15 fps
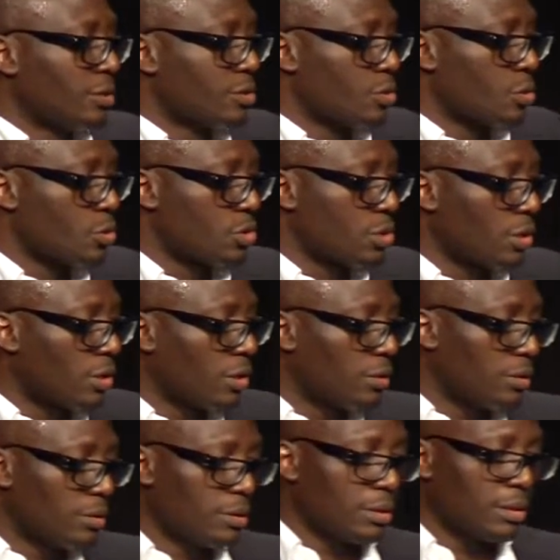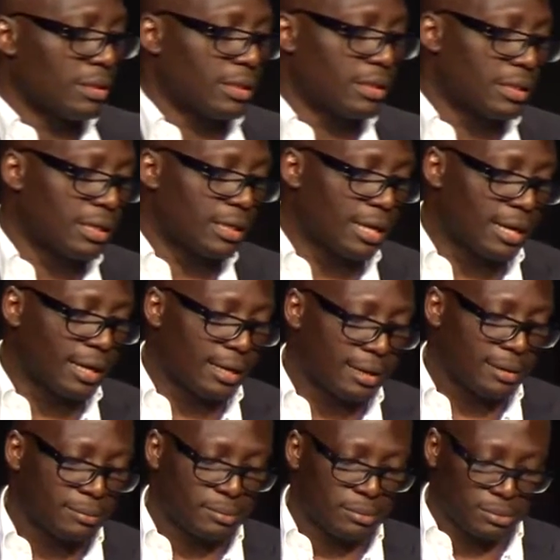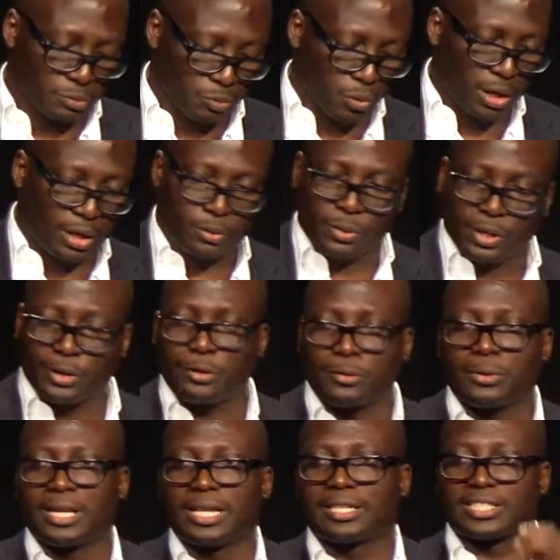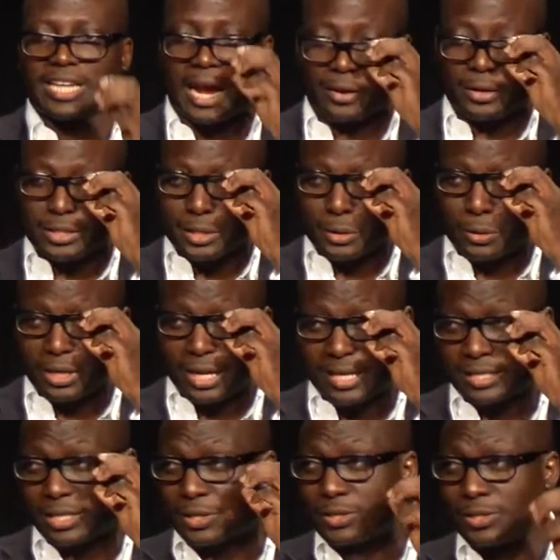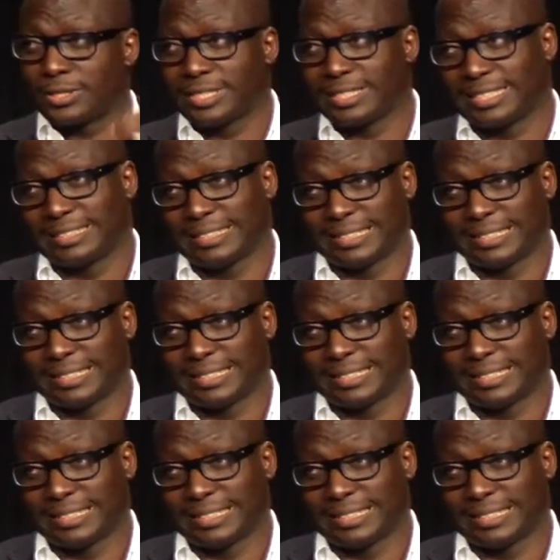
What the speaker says: social work, we're not really a charity organization.